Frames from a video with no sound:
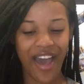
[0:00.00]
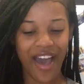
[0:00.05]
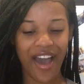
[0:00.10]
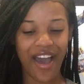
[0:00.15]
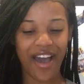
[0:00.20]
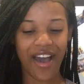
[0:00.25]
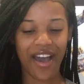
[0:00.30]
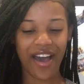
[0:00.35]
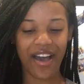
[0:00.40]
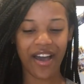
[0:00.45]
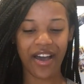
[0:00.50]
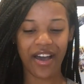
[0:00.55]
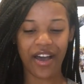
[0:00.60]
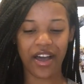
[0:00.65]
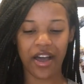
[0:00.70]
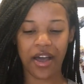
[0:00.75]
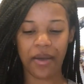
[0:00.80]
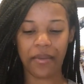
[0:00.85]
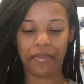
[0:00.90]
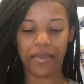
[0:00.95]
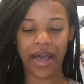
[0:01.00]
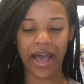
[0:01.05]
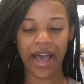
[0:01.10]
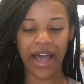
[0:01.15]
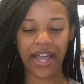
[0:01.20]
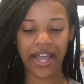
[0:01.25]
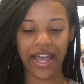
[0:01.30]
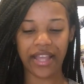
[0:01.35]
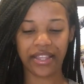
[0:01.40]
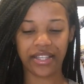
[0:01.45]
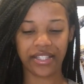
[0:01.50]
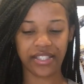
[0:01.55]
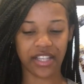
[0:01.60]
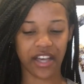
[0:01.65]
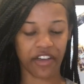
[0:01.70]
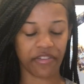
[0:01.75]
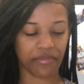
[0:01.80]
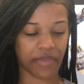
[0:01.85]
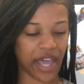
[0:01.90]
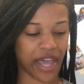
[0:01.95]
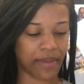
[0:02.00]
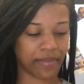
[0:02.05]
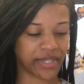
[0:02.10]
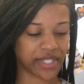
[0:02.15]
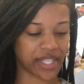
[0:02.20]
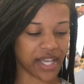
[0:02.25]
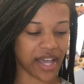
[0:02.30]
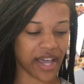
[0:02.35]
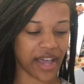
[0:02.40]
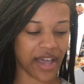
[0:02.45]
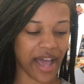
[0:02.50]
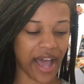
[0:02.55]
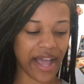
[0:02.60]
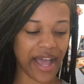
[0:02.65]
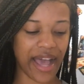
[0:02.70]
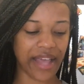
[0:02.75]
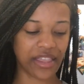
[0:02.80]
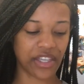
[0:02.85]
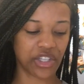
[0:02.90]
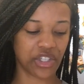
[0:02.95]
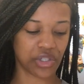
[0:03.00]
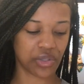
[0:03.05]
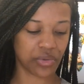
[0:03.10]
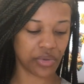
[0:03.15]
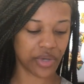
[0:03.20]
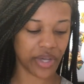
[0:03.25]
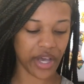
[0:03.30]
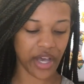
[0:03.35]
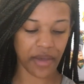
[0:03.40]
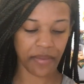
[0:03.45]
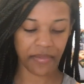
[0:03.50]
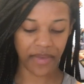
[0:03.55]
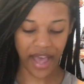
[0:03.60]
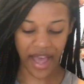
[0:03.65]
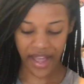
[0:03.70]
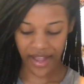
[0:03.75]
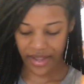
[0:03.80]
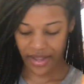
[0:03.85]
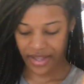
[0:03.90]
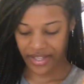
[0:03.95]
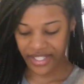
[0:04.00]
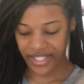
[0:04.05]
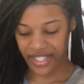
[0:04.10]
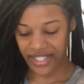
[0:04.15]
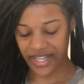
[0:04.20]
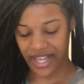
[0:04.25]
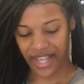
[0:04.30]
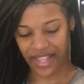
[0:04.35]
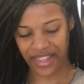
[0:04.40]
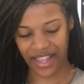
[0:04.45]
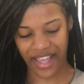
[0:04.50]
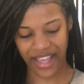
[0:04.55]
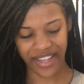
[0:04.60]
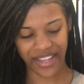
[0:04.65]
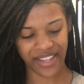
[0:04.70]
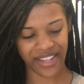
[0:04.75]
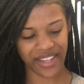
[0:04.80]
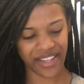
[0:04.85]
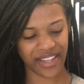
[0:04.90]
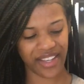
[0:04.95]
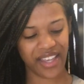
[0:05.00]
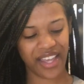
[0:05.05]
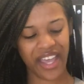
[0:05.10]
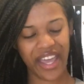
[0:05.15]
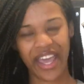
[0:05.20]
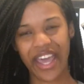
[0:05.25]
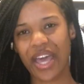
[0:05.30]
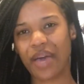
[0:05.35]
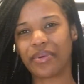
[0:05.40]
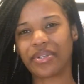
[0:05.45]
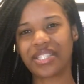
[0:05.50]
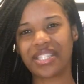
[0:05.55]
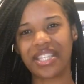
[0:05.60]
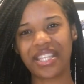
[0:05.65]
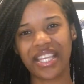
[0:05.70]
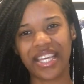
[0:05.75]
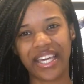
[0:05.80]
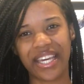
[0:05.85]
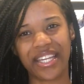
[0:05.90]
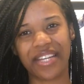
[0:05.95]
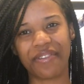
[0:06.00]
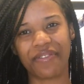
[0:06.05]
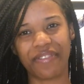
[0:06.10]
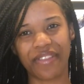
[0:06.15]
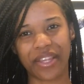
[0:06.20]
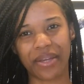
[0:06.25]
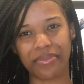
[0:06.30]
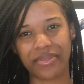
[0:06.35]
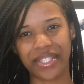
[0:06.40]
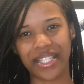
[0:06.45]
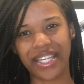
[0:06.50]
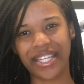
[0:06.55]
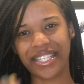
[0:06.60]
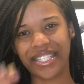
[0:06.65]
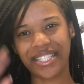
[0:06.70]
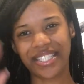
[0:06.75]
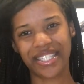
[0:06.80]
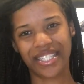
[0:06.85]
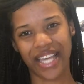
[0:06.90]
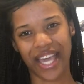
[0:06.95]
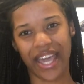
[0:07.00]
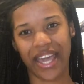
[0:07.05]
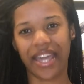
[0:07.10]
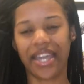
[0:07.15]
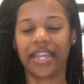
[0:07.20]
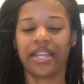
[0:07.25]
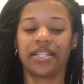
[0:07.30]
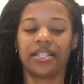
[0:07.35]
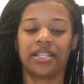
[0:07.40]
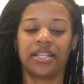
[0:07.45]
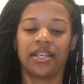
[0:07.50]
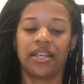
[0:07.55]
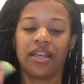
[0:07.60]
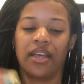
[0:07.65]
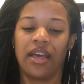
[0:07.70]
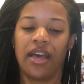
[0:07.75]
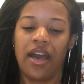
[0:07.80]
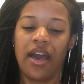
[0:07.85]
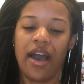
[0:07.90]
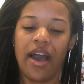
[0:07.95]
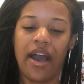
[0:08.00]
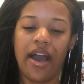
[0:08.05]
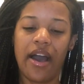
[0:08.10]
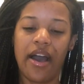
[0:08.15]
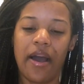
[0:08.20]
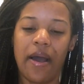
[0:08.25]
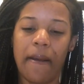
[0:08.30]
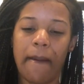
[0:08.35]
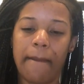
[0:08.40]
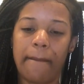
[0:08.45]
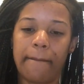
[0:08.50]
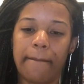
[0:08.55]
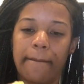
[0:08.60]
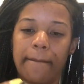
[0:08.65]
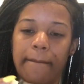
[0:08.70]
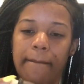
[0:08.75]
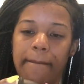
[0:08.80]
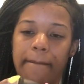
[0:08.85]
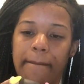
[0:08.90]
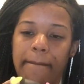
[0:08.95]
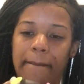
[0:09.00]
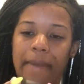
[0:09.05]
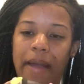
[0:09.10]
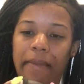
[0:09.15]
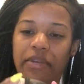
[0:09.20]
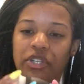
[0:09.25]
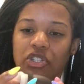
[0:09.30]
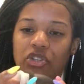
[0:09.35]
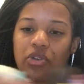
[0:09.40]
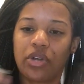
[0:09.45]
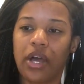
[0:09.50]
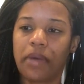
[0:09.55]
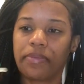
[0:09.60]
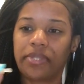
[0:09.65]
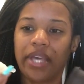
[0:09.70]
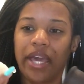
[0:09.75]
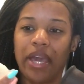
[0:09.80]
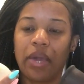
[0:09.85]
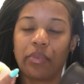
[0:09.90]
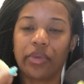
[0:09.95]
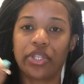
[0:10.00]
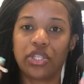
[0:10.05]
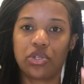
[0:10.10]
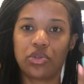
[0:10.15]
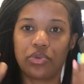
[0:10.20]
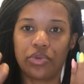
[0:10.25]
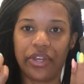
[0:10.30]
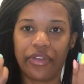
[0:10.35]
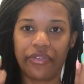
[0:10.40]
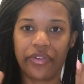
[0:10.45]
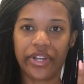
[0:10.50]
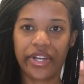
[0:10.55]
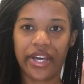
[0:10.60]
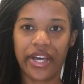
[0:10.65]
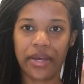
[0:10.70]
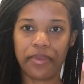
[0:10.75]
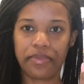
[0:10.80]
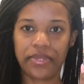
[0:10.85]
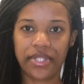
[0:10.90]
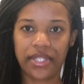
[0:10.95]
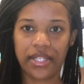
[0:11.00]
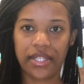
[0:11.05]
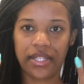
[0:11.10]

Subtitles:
I got this off of Amazon. I got the June cup. I did not like it. It was thin and flimsy and it stained. My menstrual cups came with 2 different cups.